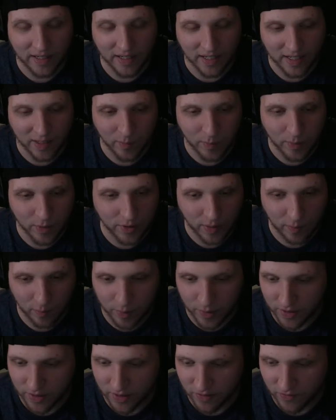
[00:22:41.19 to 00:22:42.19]
computer that
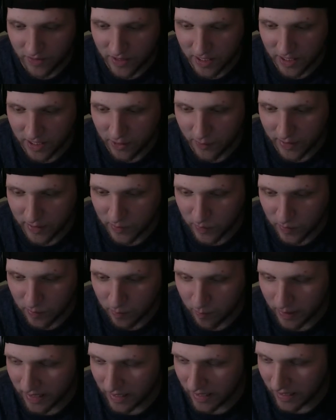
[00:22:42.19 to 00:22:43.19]
burned at 52x was a
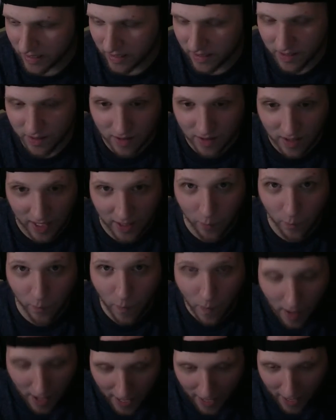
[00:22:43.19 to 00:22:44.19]
big, like,
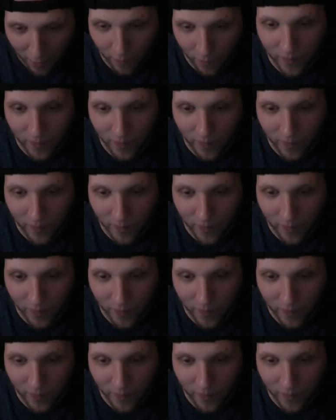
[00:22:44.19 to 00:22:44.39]
wow,